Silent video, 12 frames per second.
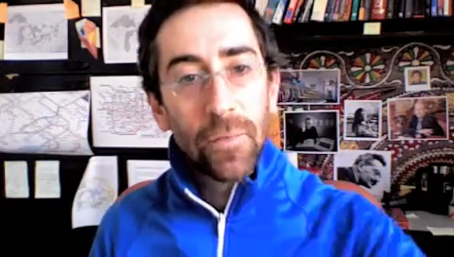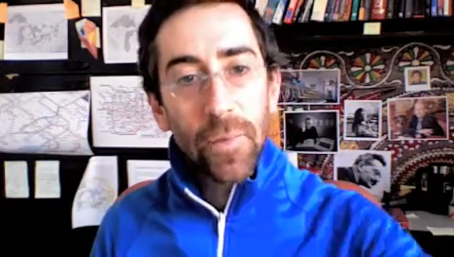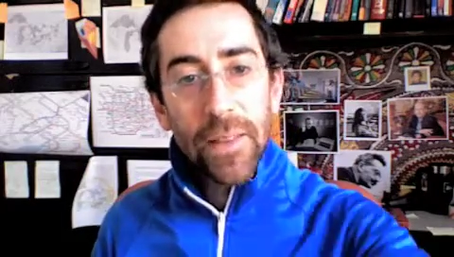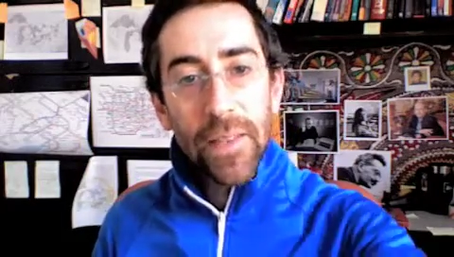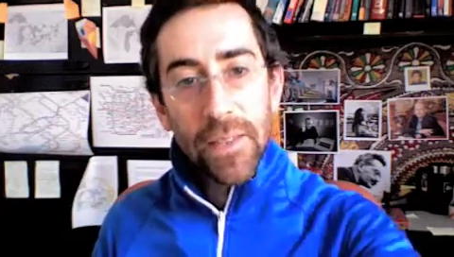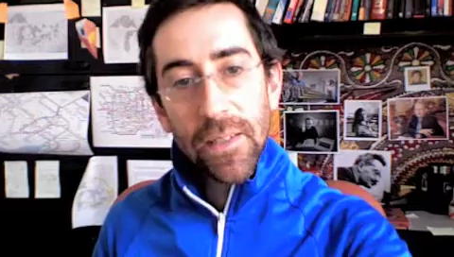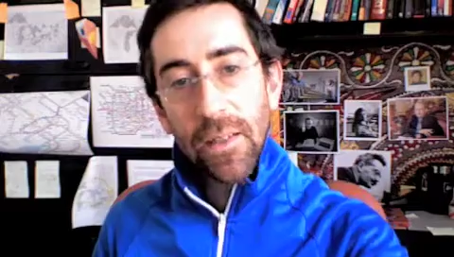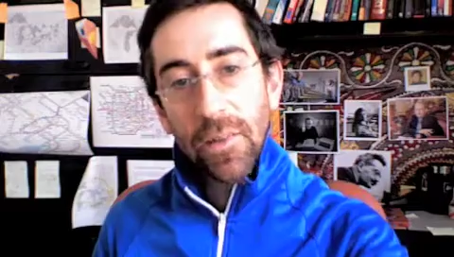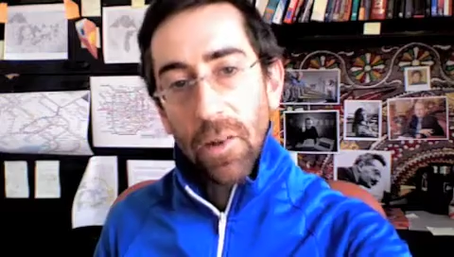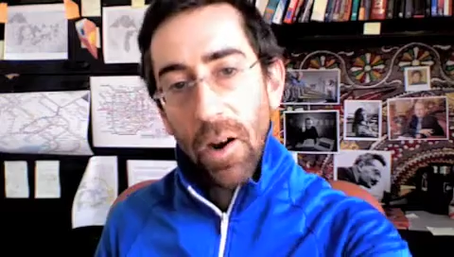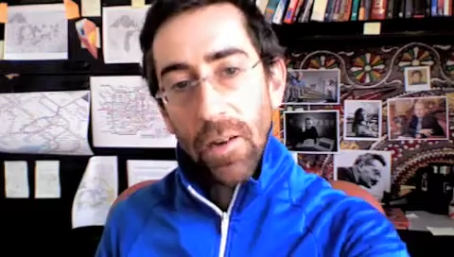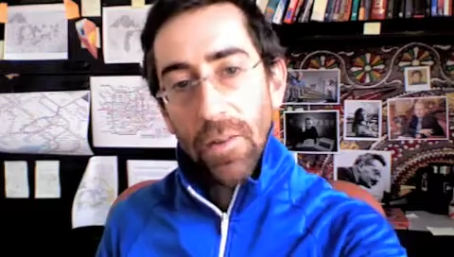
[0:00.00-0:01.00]
Read this
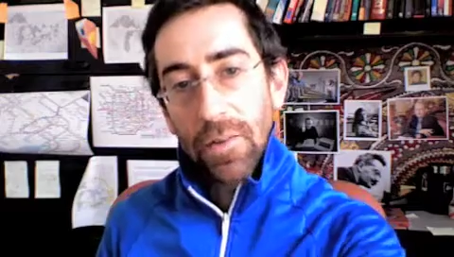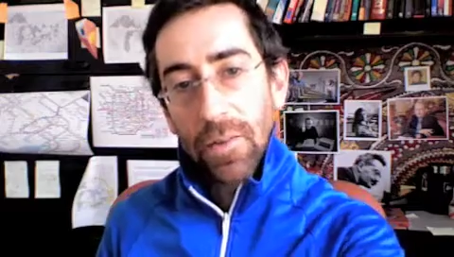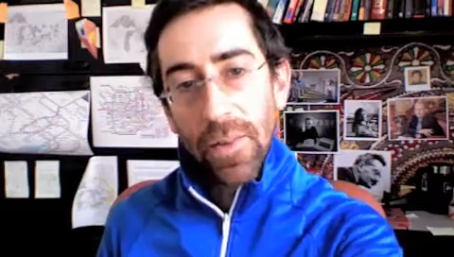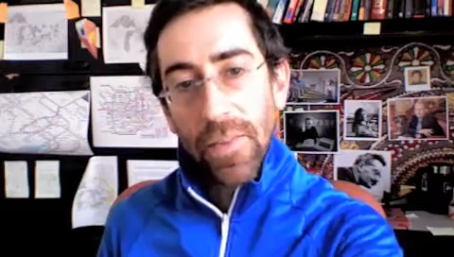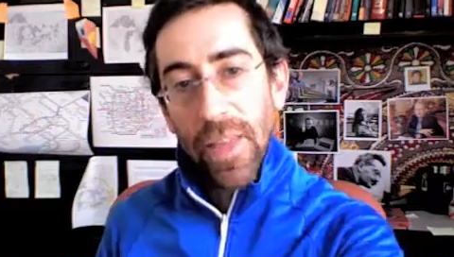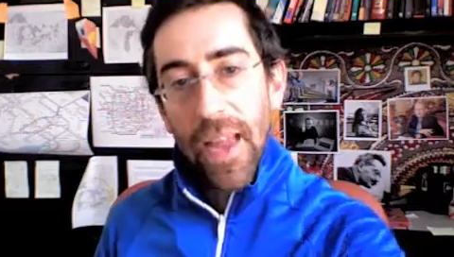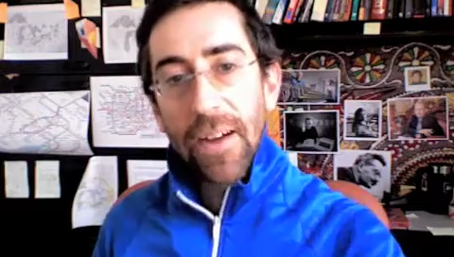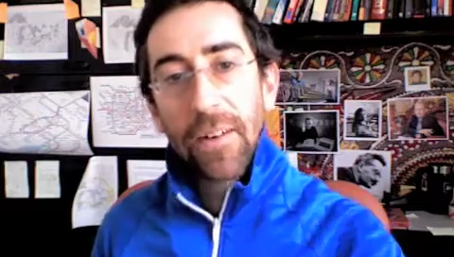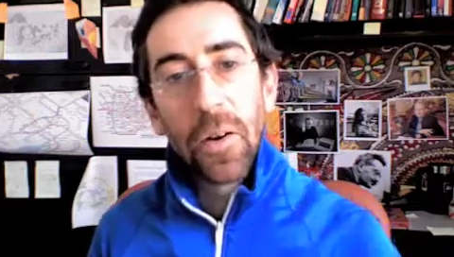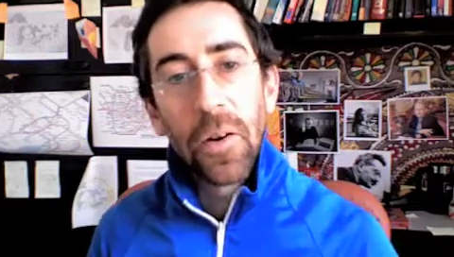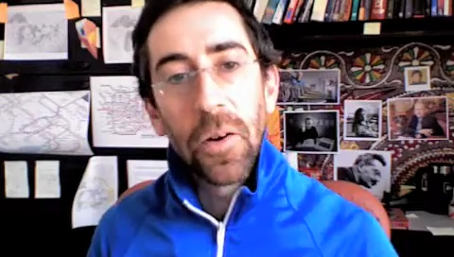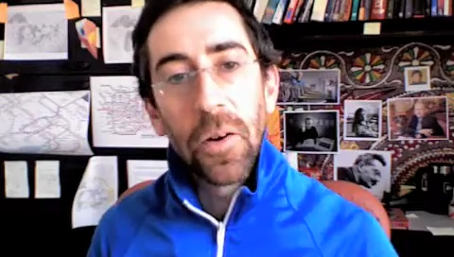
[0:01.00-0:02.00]
little article that the
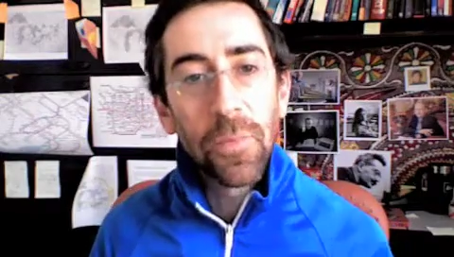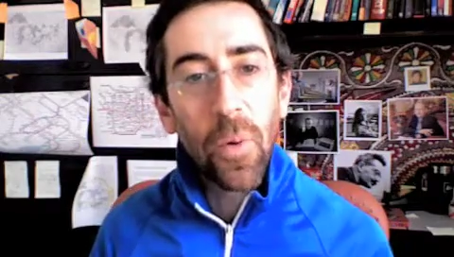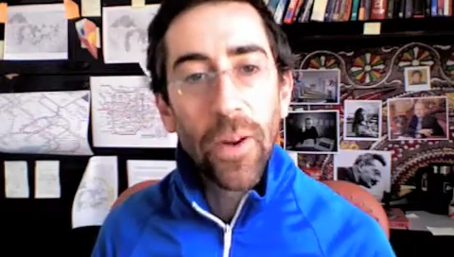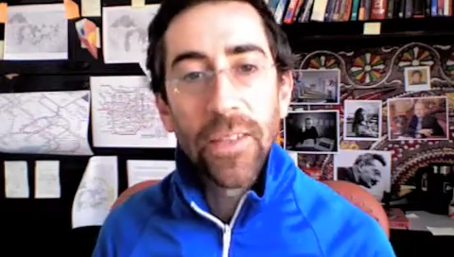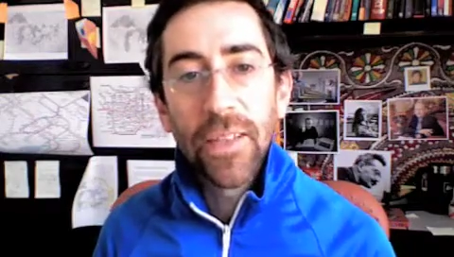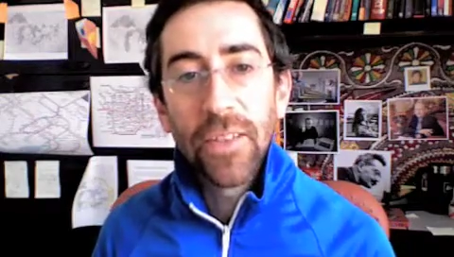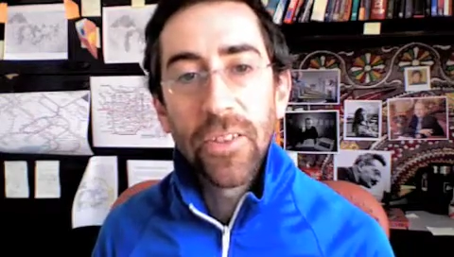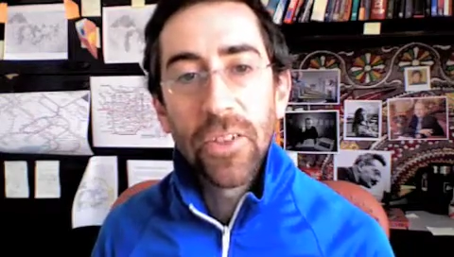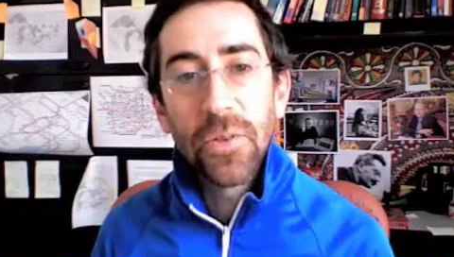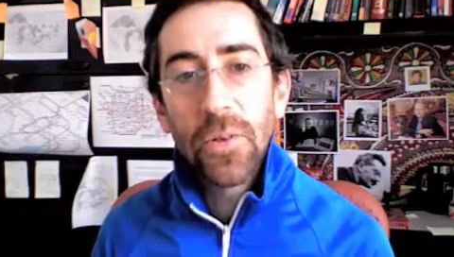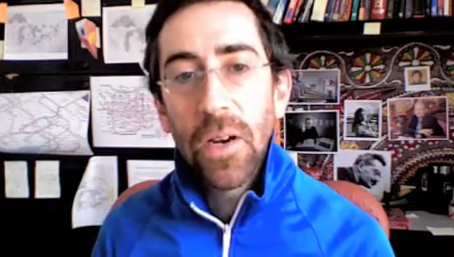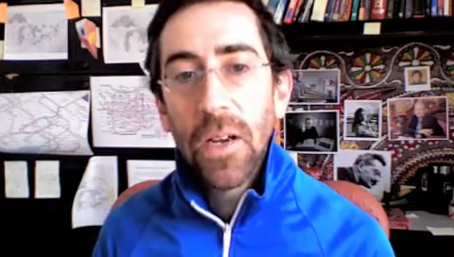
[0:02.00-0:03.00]
arrow is pointing
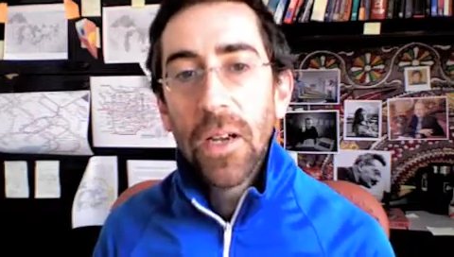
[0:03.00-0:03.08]
to,